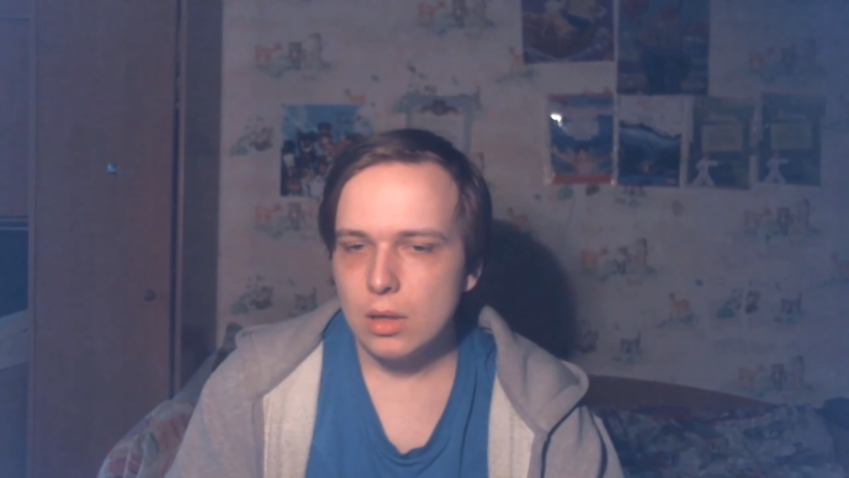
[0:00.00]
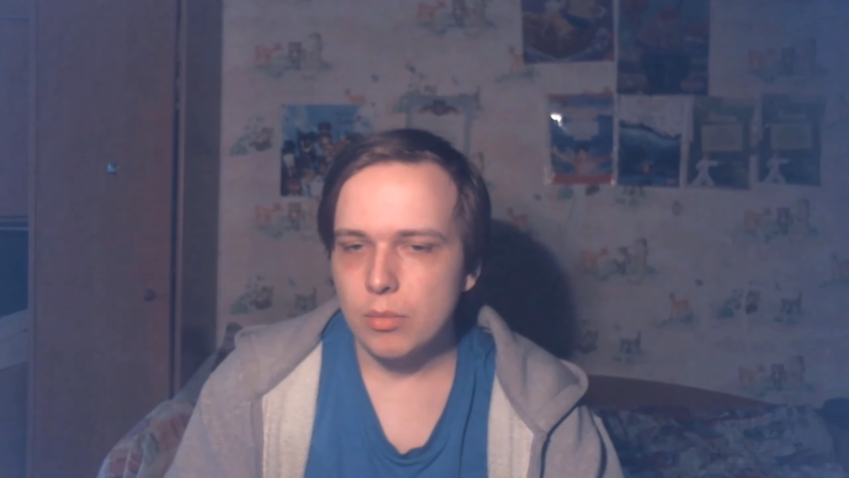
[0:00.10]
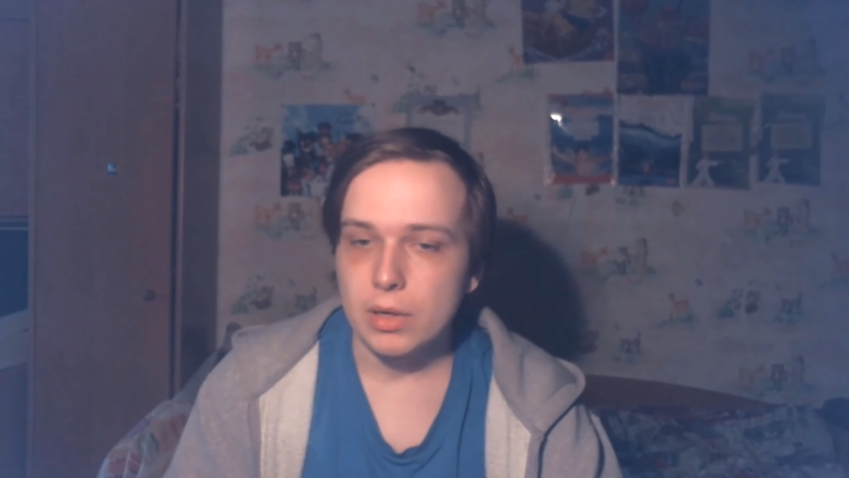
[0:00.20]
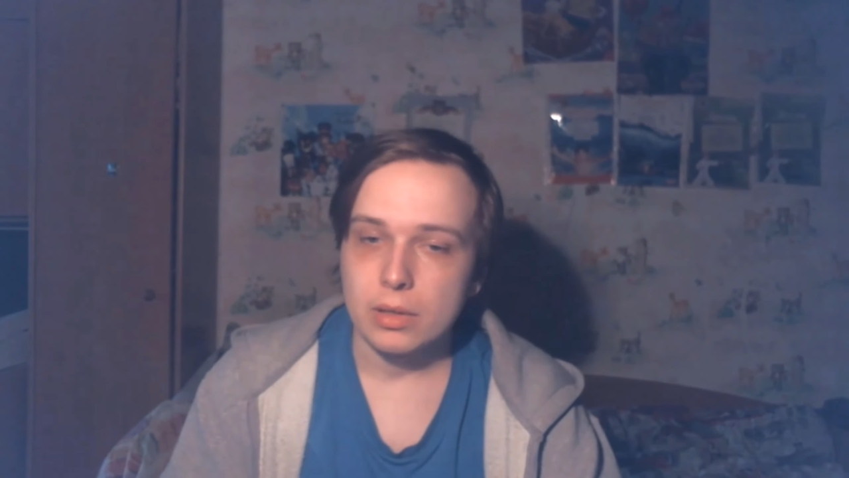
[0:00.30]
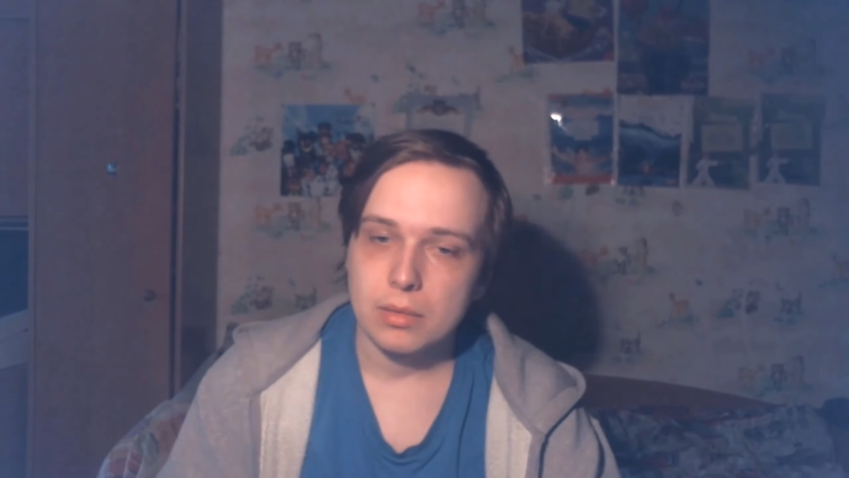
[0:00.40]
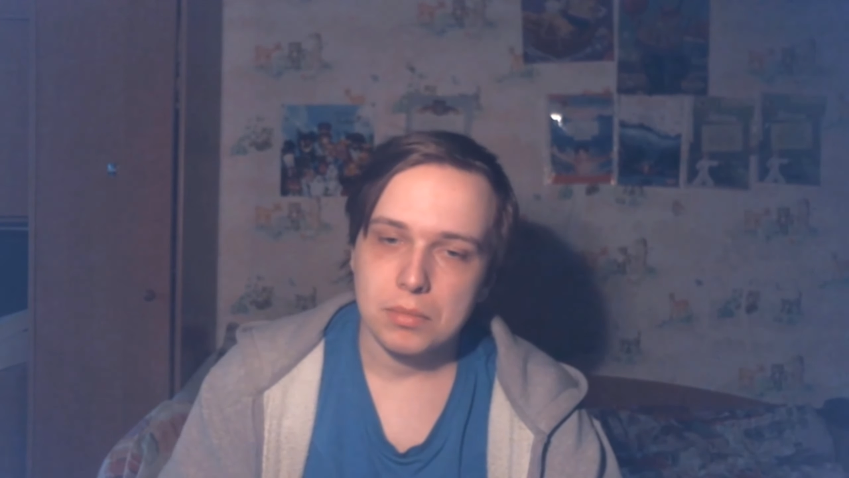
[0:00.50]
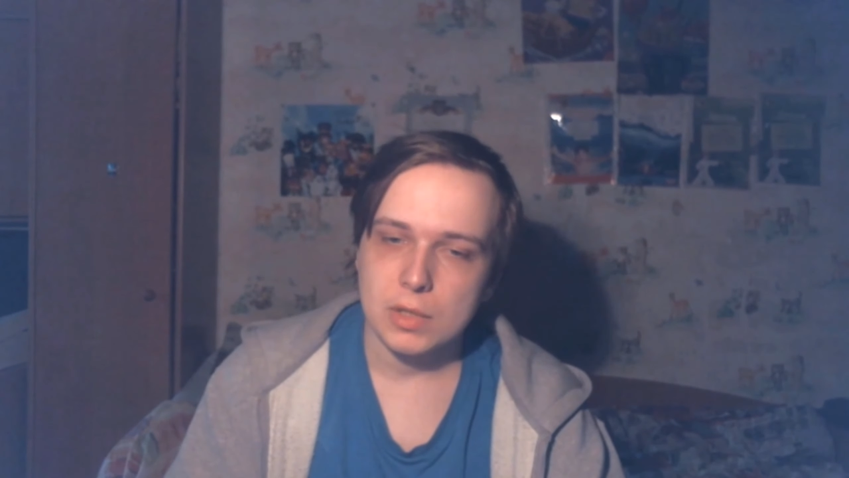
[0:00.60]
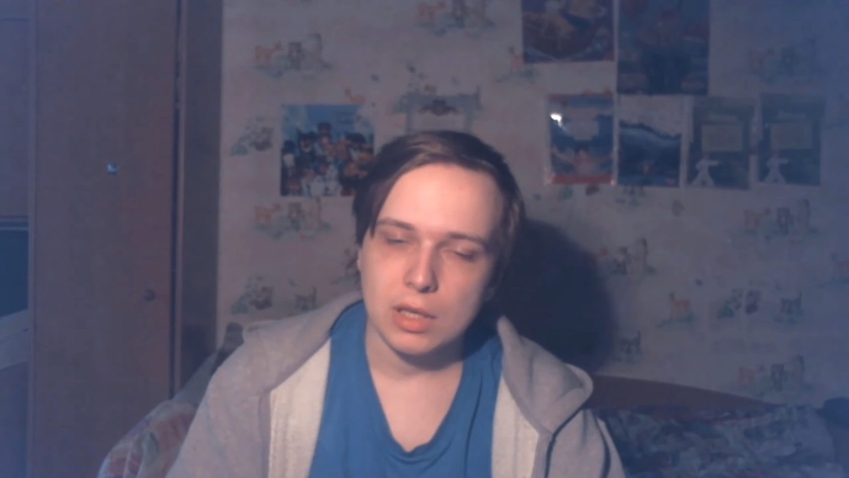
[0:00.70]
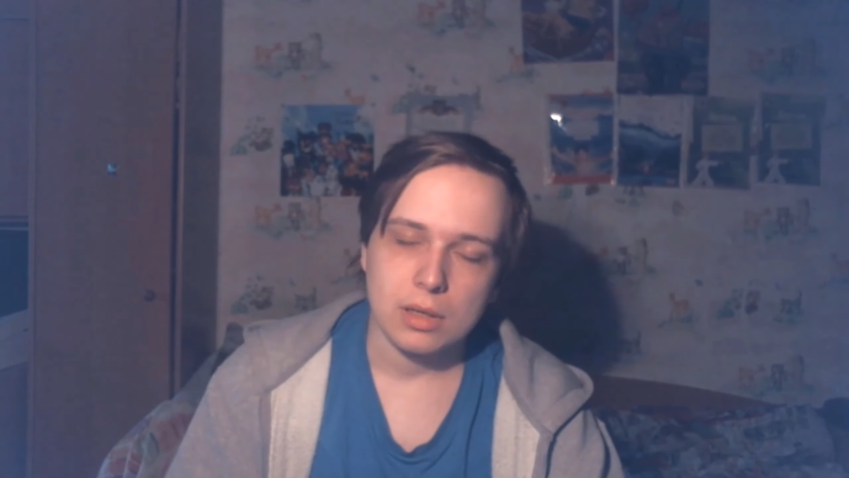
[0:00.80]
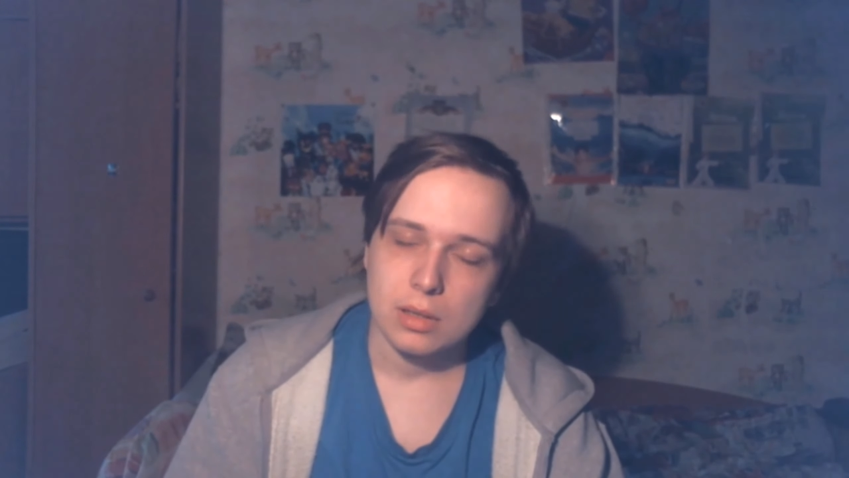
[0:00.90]
But
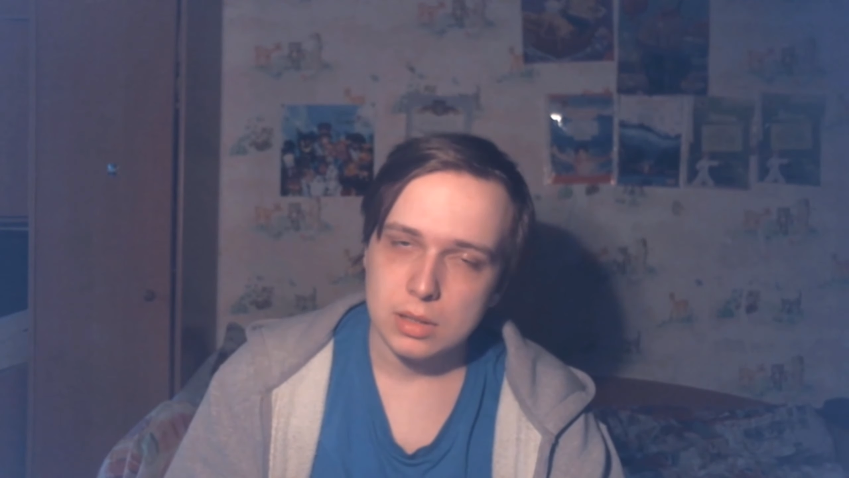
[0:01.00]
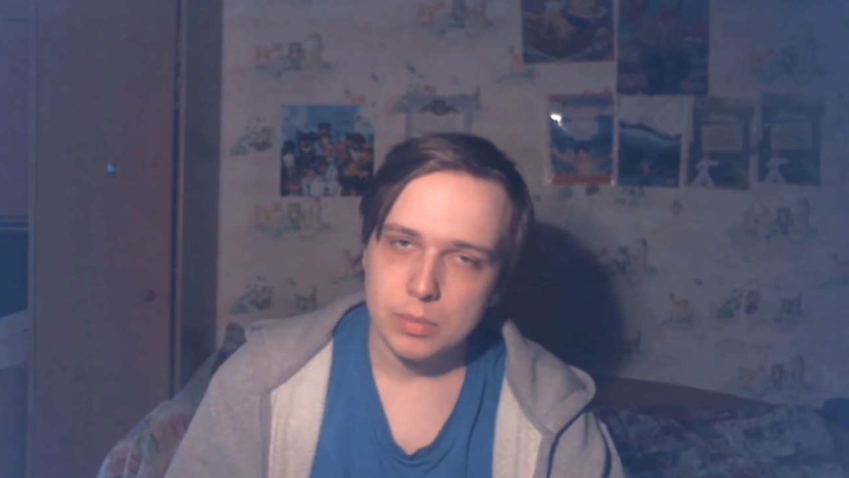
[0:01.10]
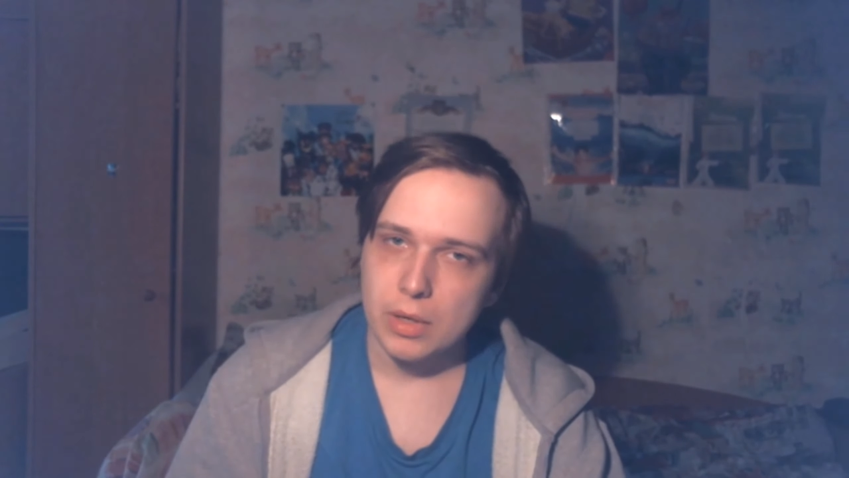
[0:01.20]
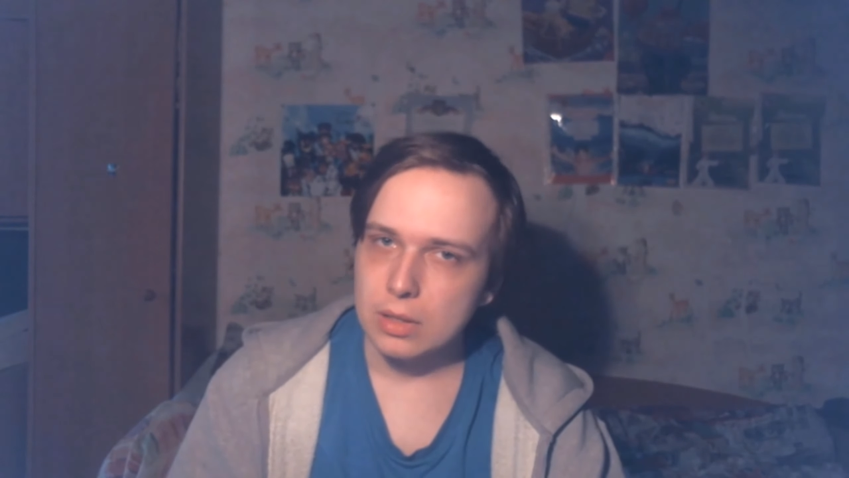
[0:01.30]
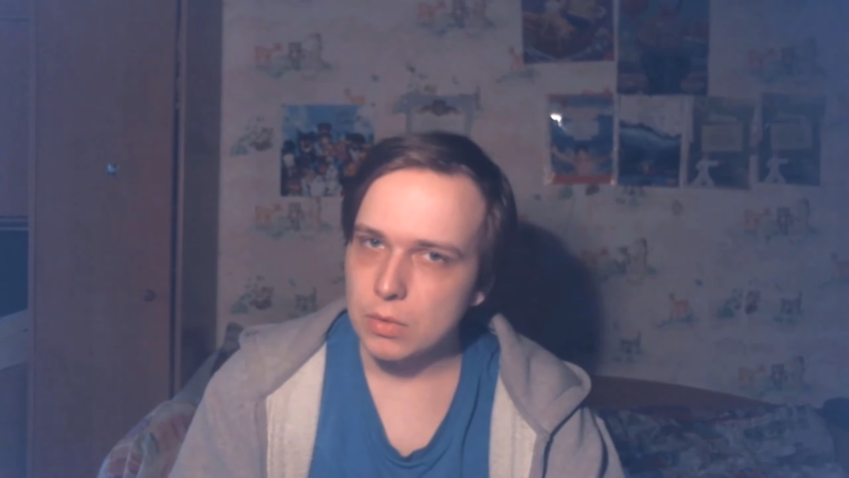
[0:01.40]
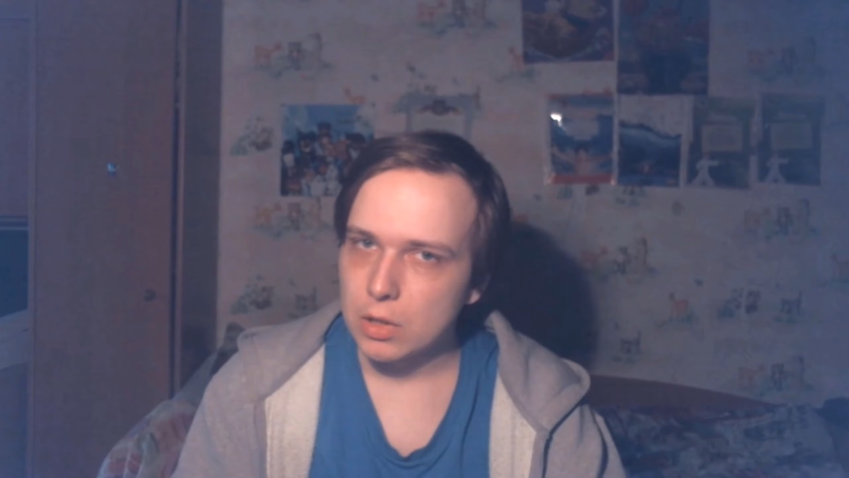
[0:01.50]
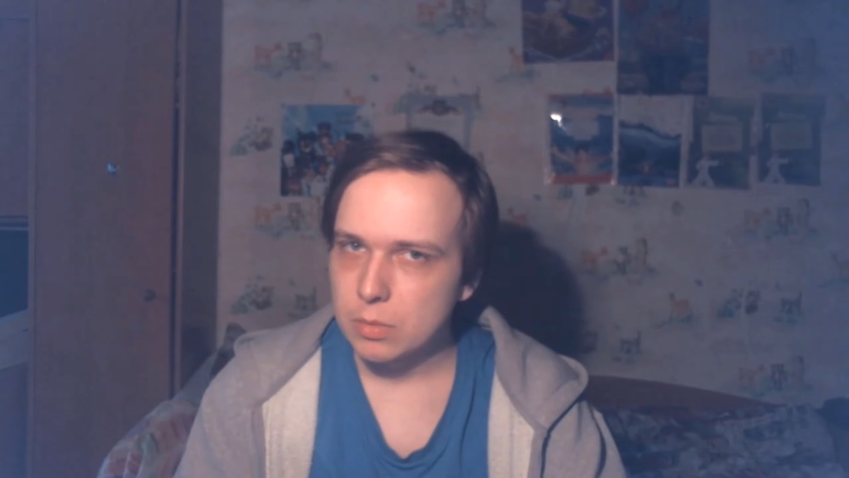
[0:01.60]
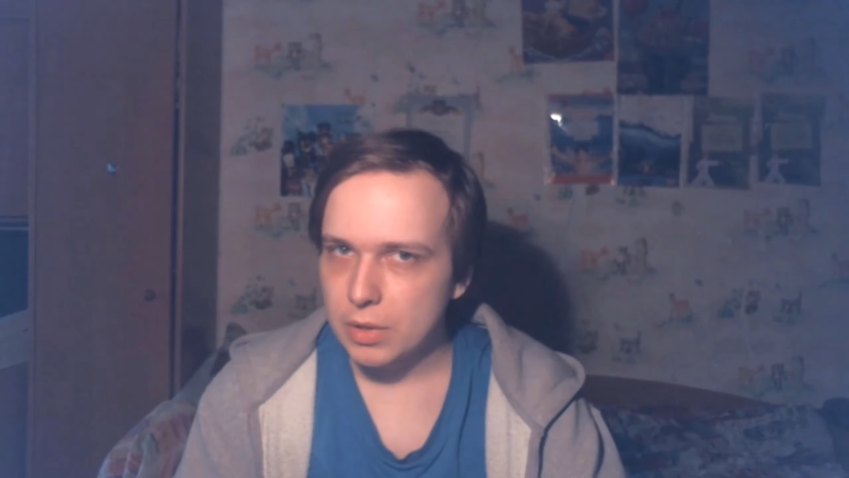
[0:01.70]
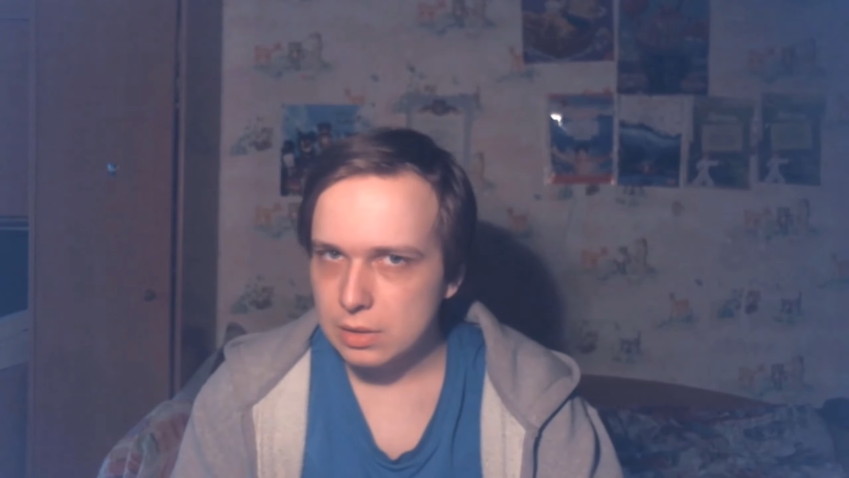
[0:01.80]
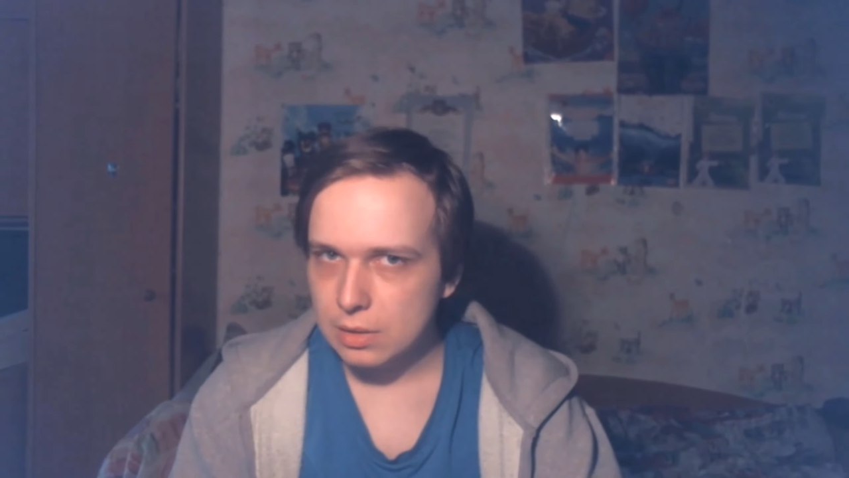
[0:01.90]
yeah, that's my experience
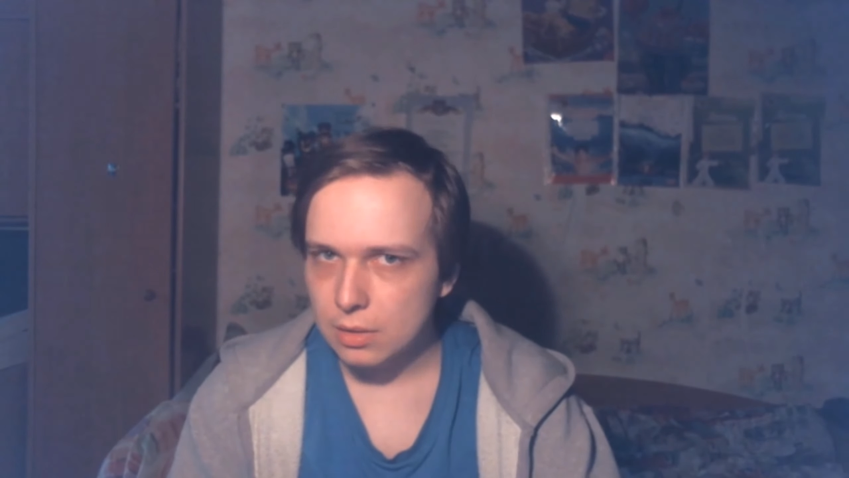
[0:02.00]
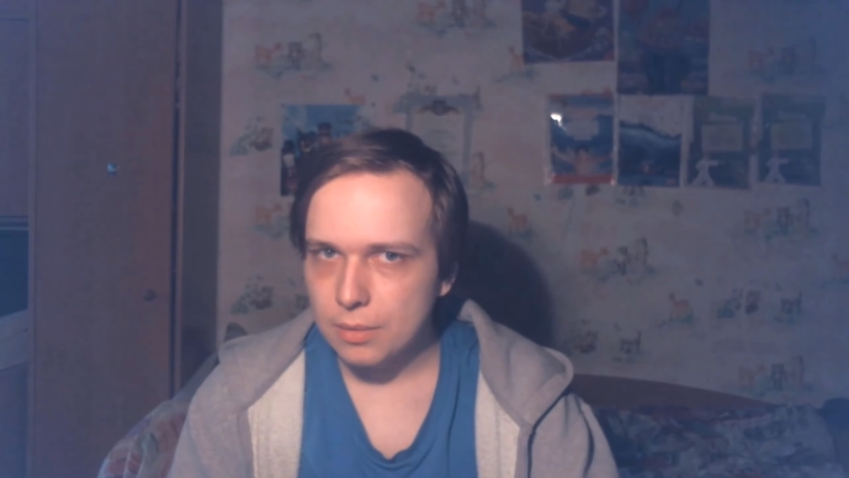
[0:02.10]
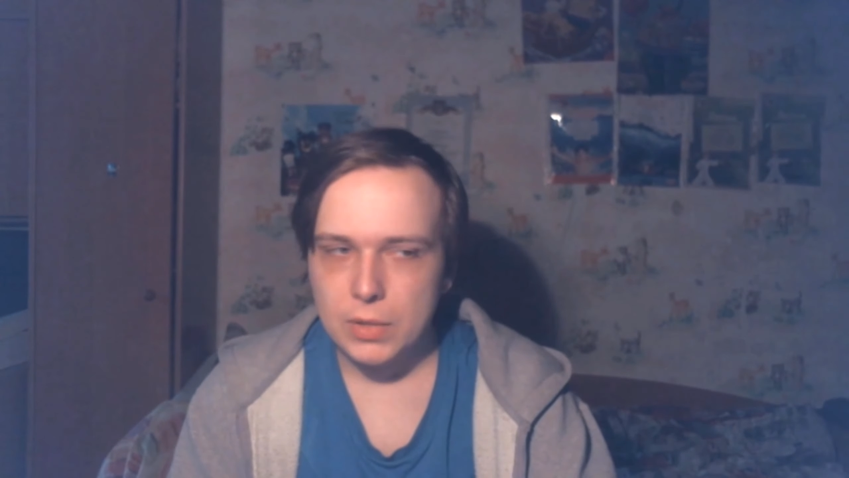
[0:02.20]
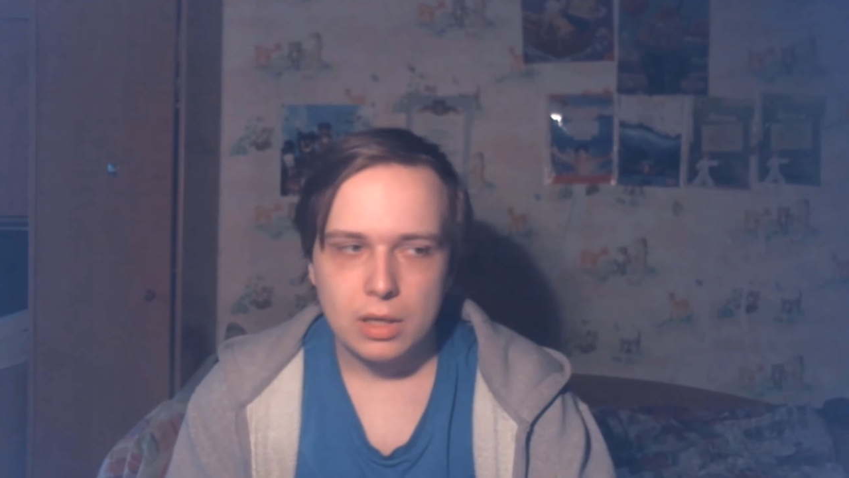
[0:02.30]
basically.